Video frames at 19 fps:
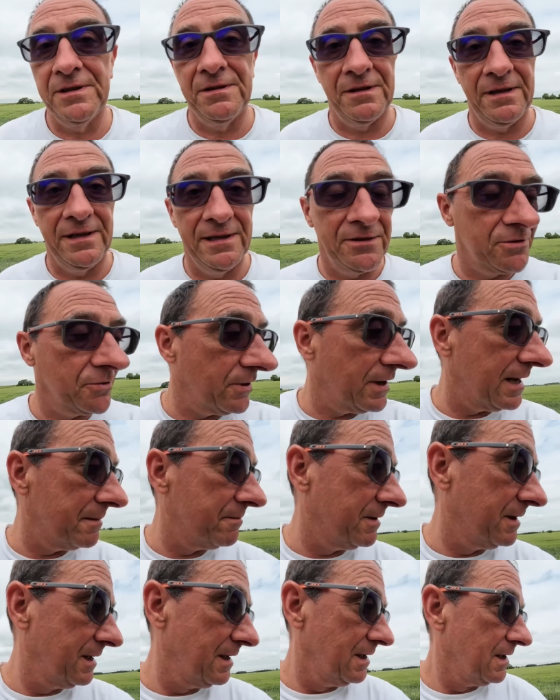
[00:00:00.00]
we need
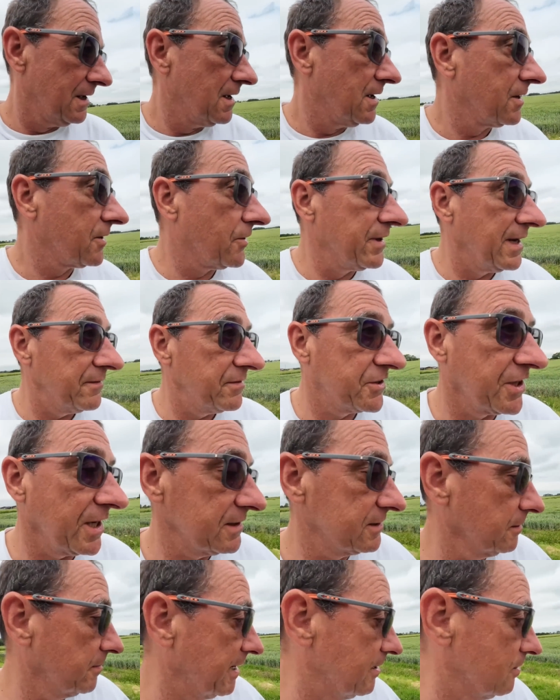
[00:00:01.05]
to go and have a
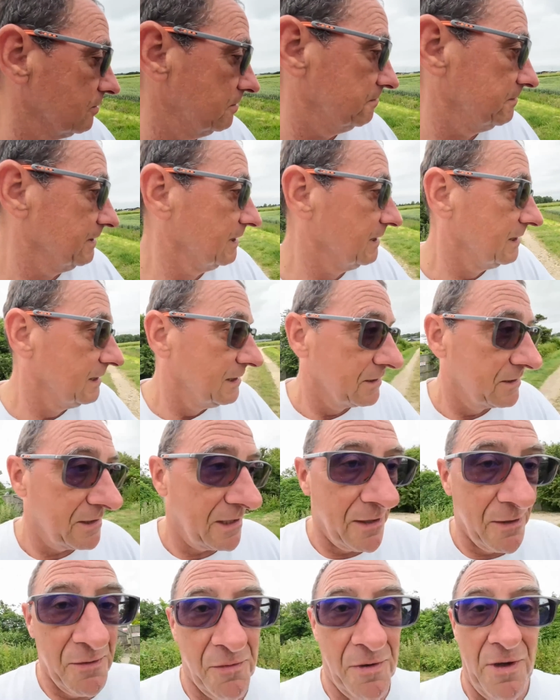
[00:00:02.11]
chat about.
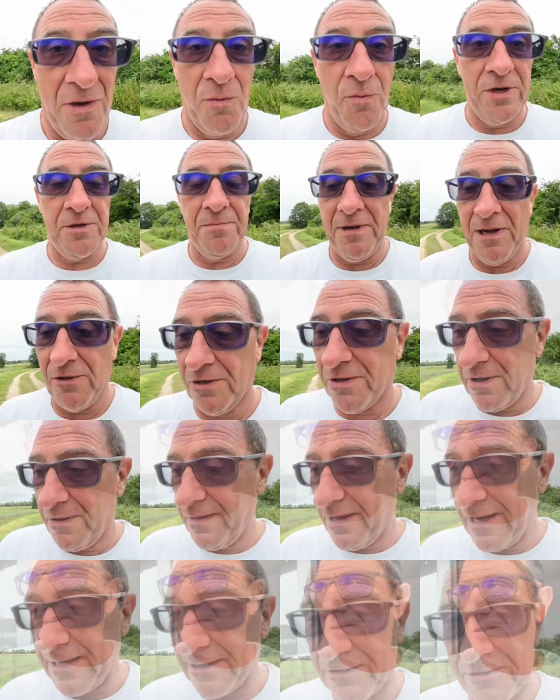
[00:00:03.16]
So wish me luck
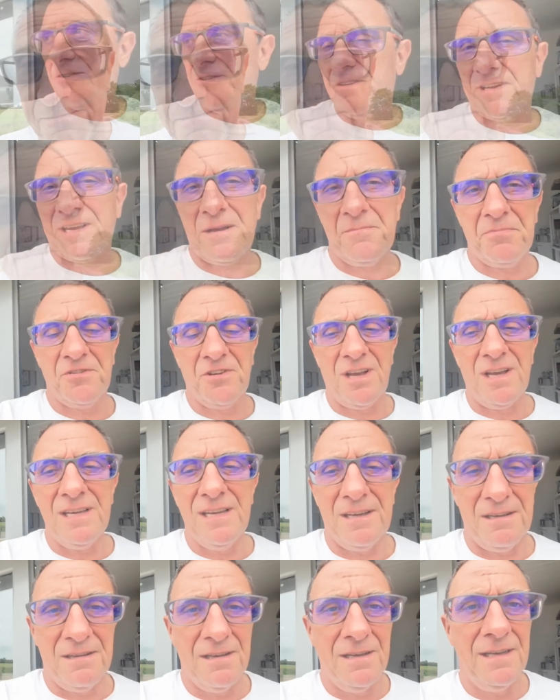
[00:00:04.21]
on that to the
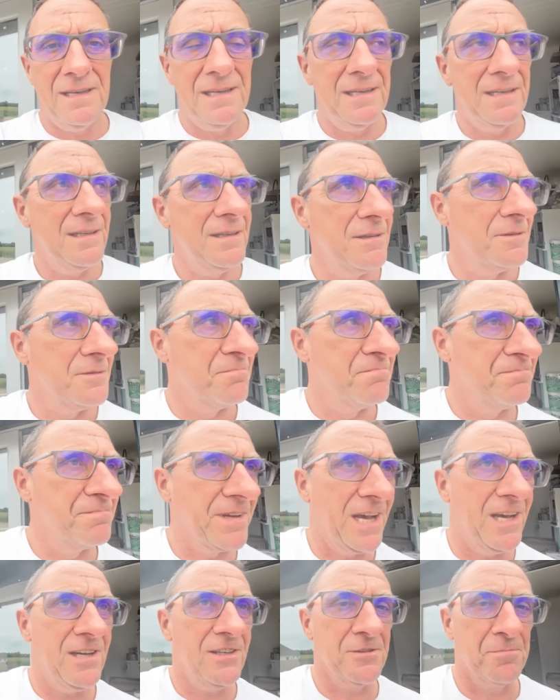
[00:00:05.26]
campsite, and
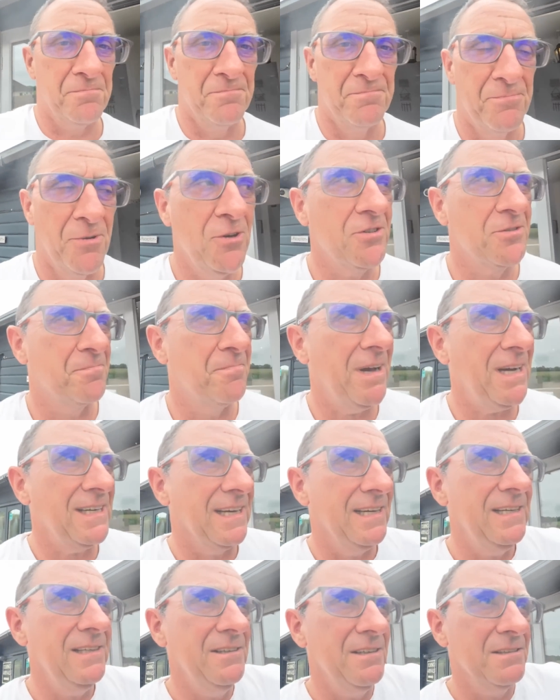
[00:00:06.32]
car's booked
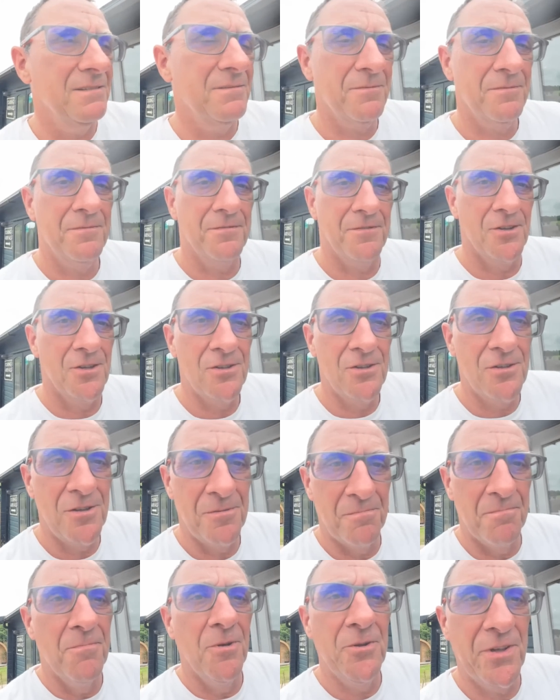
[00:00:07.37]
back in
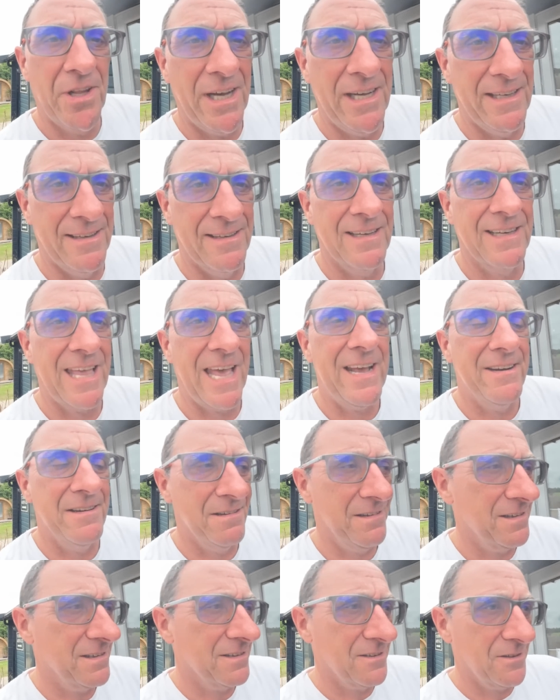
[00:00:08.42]
for Monday again.
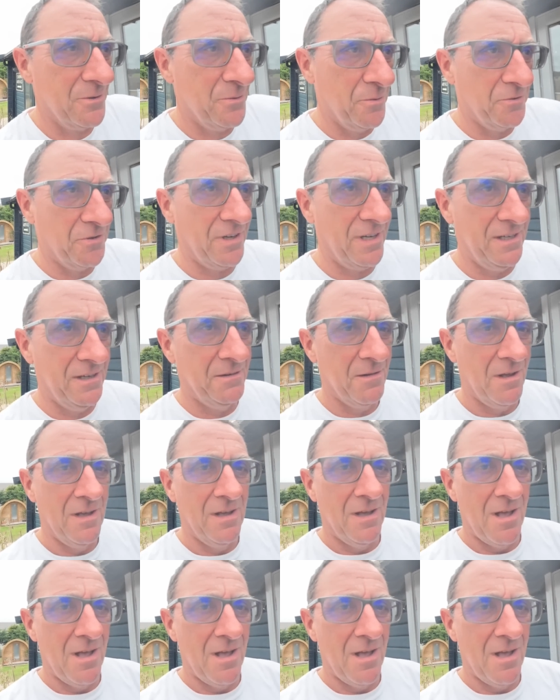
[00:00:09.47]
So it was in